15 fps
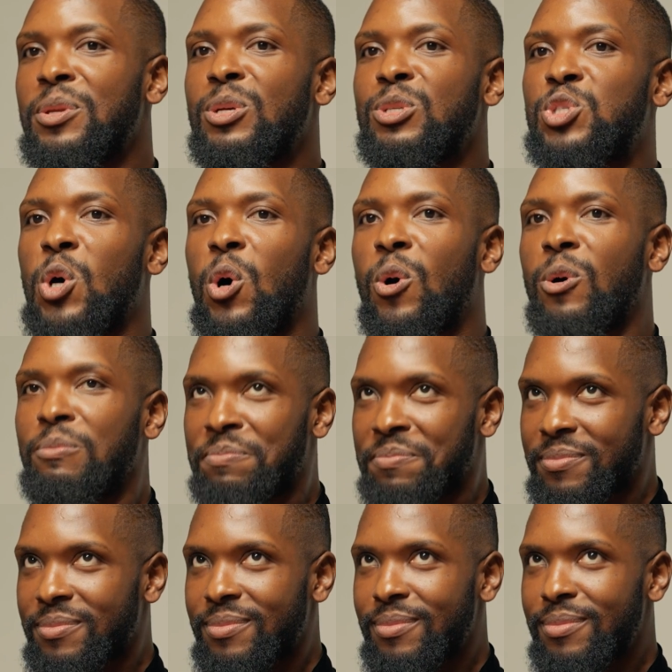So
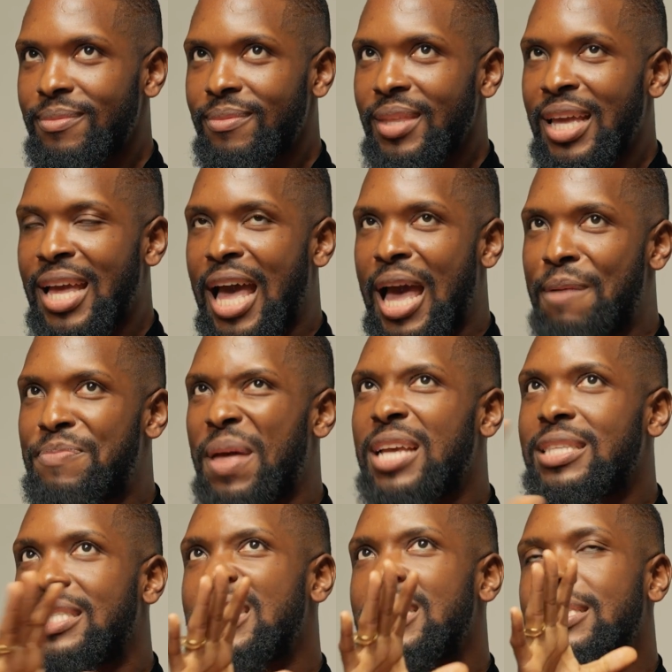
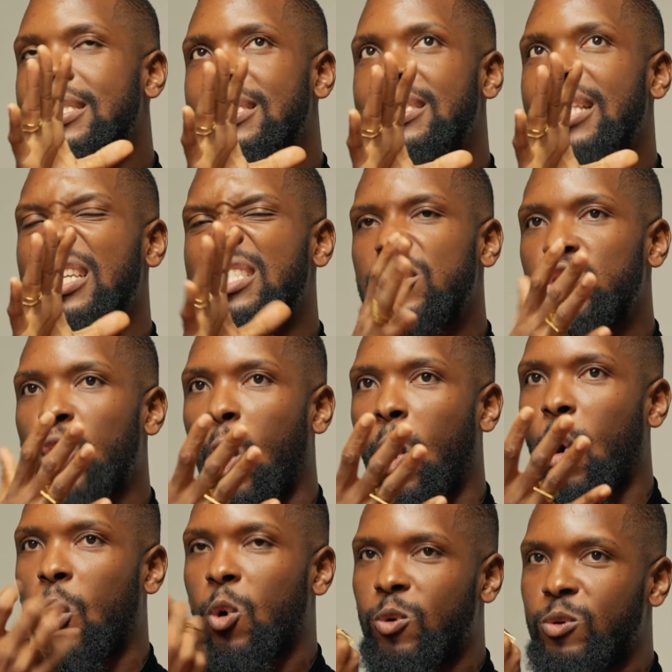there's this
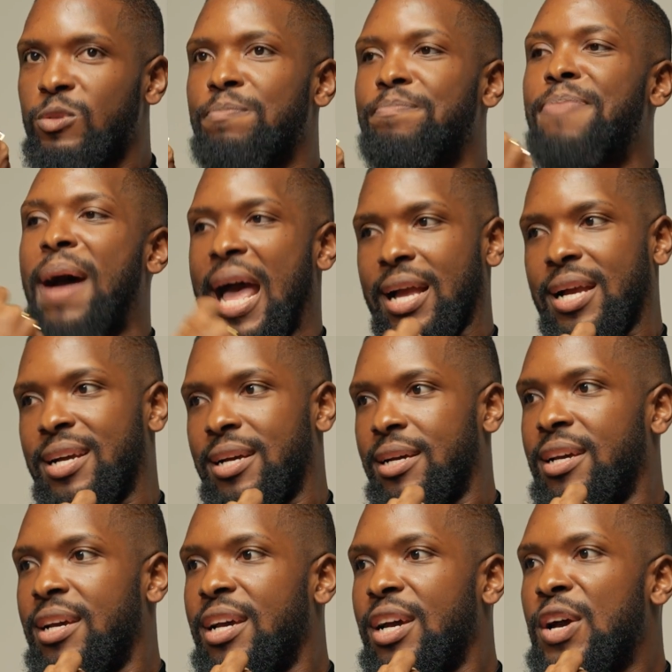hold back
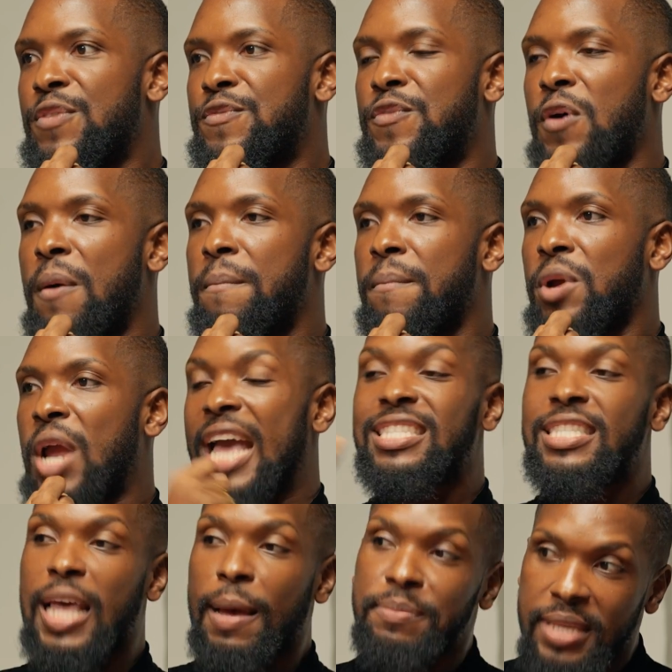from
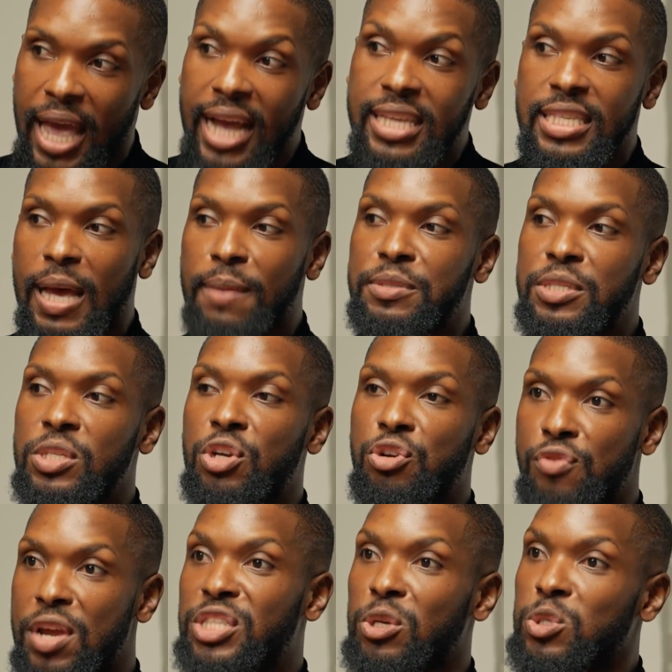except
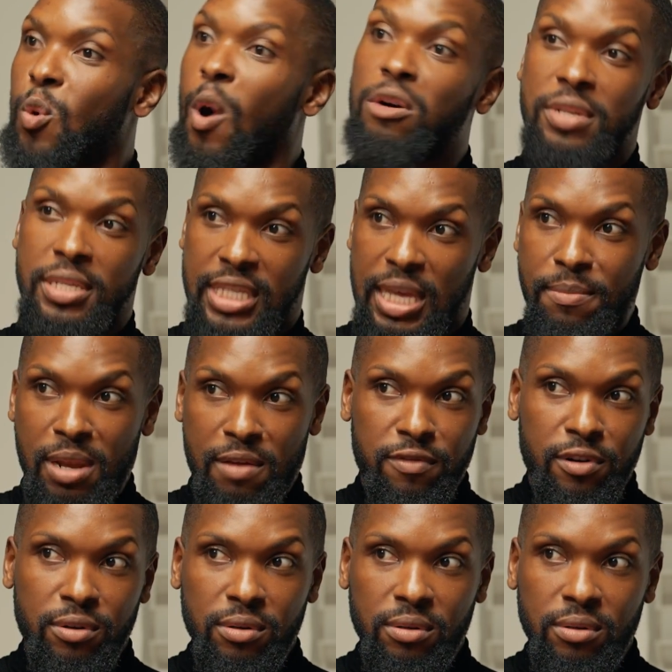creators who are on the same
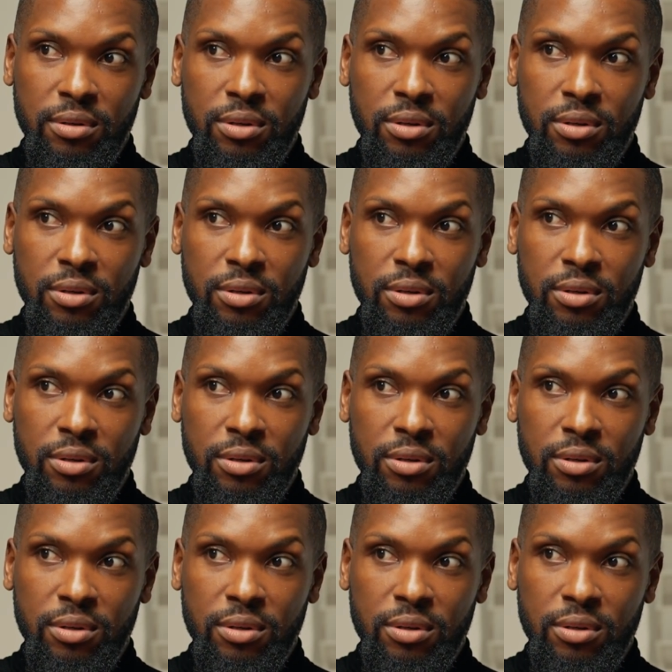level.